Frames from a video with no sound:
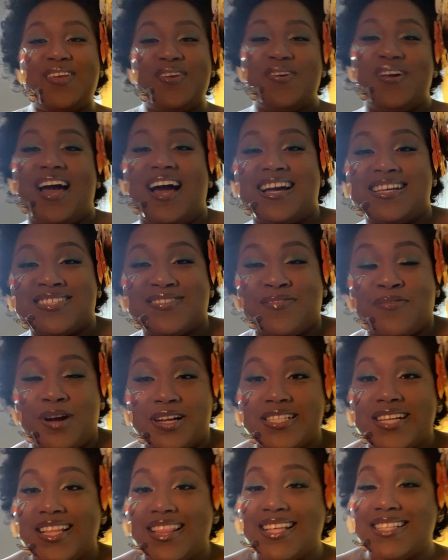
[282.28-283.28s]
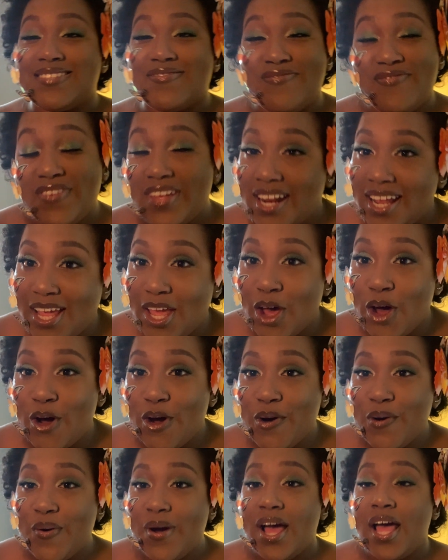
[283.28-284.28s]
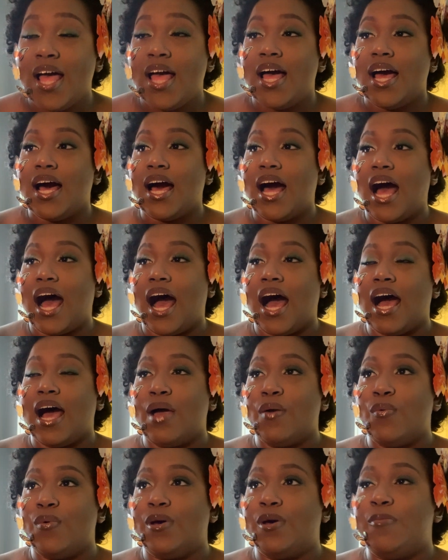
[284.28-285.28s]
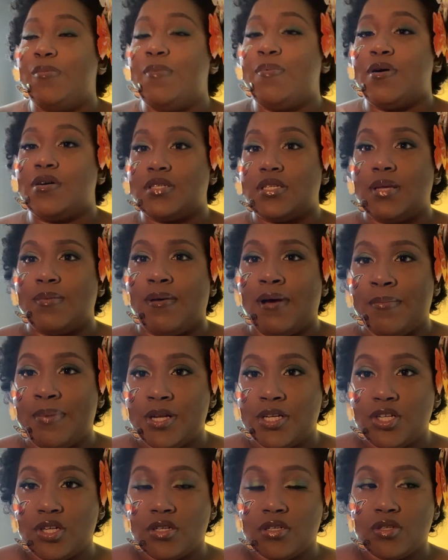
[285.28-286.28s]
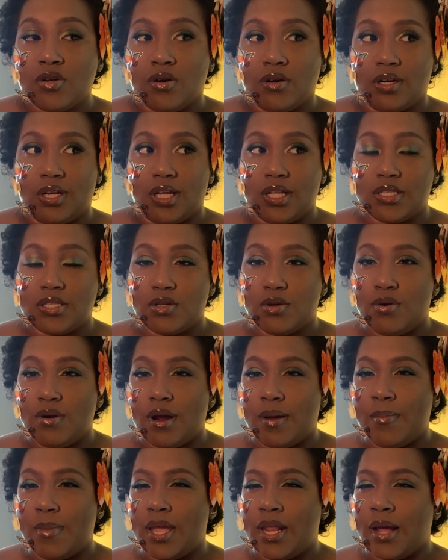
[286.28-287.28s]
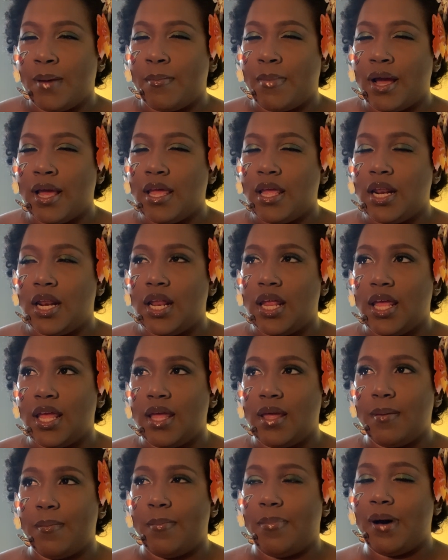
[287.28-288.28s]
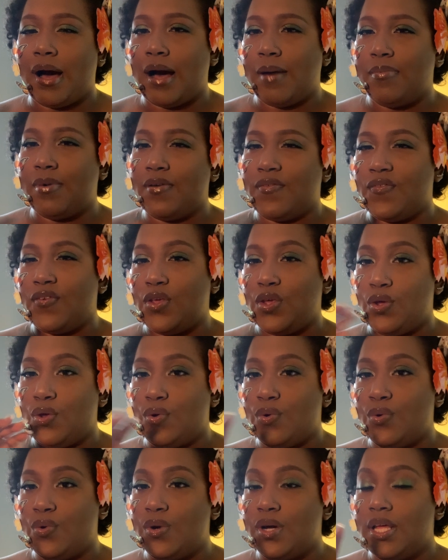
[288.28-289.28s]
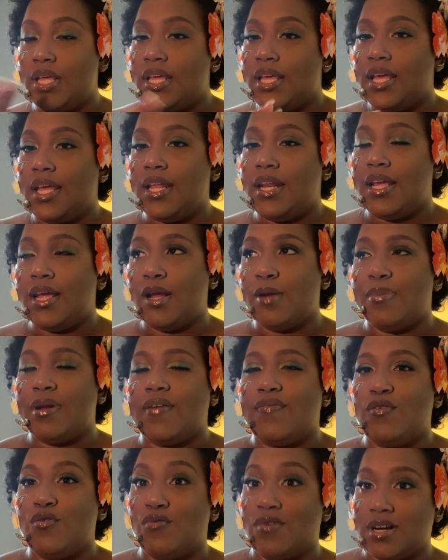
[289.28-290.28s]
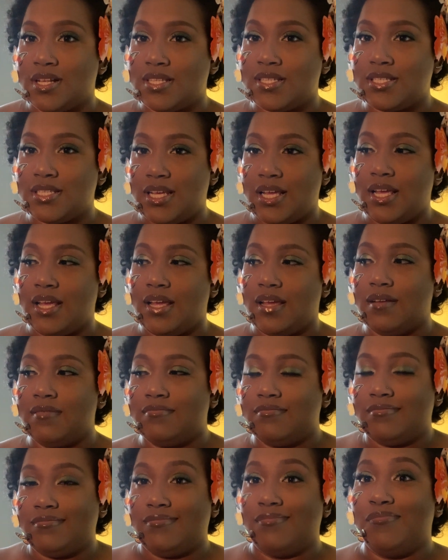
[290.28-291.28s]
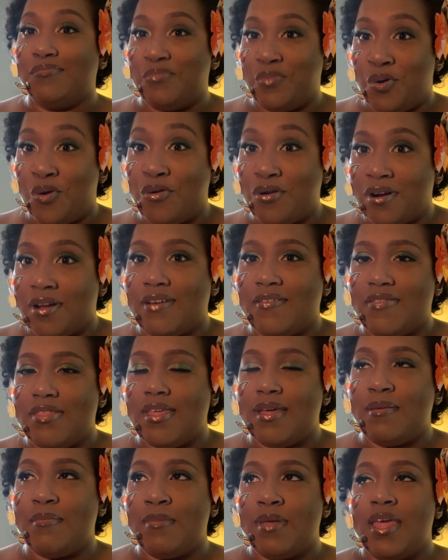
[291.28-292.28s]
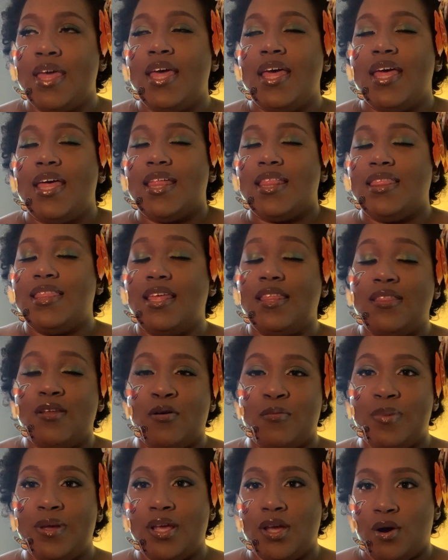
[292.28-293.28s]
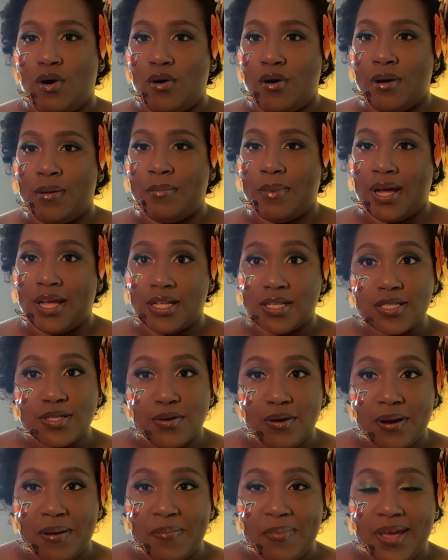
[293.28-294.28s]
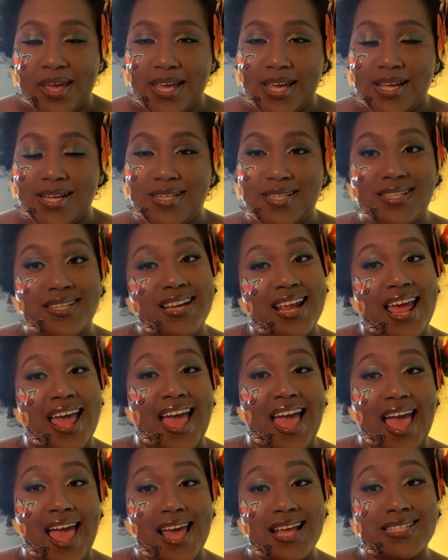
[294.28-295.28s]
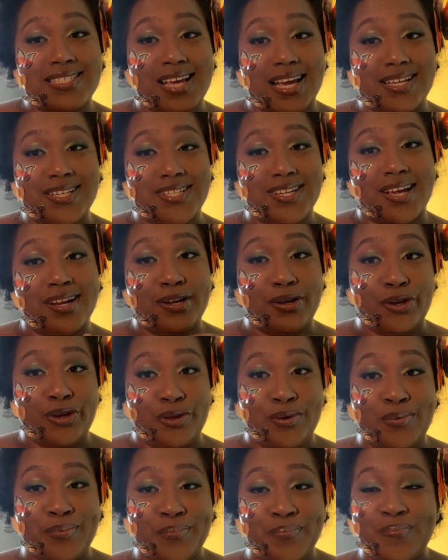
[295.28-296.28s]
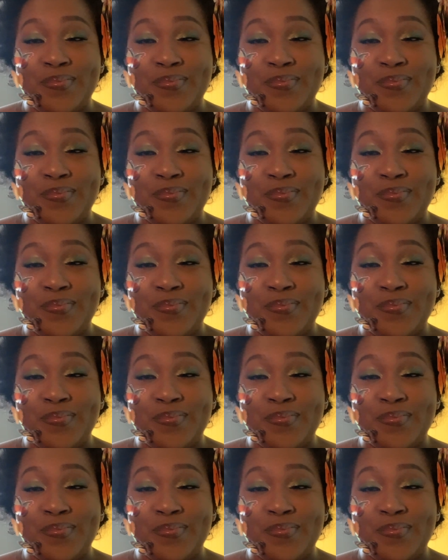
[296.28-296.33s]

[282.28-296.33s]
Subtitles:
you guys for watching this video. I will be posting my pictures on Instagram, and I might pop a few in here, but if you want to see more of them, then they'll be on my Instagram page at Tyshawn the New.